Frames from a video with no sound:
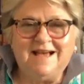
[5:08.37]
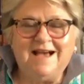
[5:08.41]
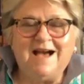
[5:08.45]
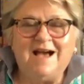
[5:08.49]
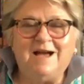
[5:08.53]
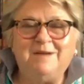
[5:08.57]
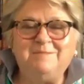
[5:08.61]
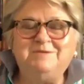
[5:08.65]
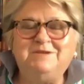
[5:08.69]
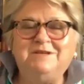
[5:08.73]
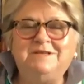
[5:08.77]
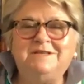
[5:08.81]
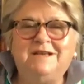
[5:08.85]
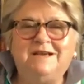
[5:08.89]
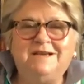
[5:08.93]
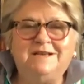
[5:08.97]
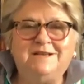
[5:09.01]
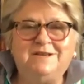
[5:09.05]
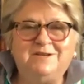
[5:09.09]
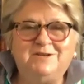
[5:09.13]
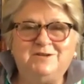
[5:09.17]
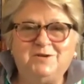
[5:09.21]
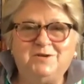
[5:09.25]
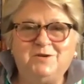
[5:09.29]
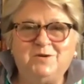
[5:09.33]
I'm
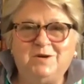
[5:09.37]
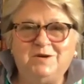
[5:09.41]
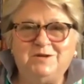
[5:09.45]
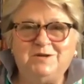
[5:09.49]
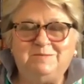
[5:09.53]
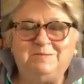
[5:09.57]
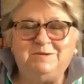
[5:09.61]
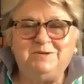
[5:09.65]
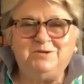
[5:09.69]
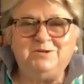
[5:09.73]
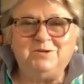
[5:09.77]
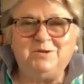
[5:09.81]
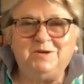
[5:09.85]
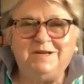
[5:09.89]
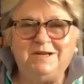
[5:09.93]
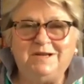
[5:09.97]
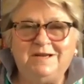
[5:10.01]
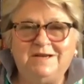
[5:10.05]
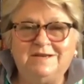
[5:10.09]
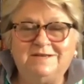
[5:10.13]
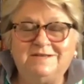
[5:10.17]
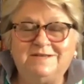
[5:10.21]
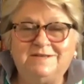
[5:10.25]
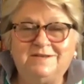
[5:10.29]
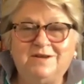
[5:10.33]
delighted you're going to be joining
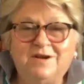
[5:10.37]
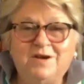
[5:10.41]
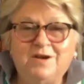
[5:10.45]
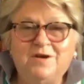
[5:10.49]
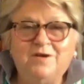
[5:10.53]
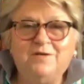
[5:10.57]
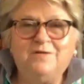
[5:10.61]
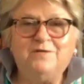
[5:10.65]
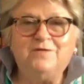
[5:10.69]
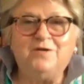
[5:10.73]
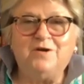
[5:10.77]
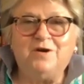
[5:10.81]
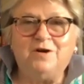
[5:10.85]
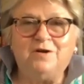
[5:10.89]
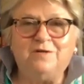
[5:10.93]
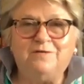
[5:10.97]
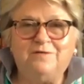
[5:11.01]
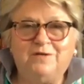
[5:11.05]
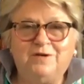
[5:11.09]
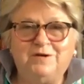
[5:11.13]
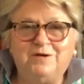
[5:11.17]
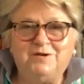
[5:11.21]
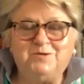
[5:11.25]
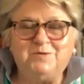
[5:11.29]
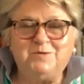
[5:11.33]
us for our
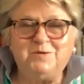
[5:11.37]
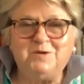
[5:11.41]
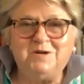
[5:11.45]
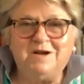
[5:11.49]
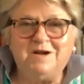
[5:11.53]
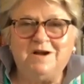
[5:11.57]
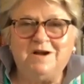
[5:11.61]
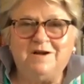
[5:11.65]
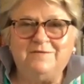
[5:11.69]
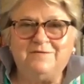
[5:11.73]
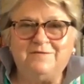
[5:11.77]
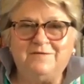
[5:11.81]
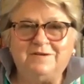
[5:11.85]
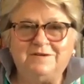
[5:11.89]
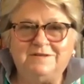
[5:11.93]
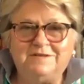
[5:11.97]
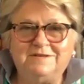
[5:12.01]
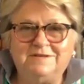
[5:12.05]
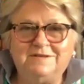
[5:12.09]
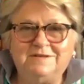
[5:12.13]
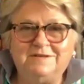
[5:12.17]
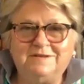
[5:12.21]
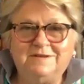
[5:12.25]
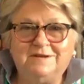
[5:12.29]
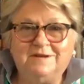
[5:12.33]
virtual
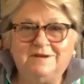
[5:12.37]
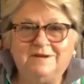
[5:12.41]
conference.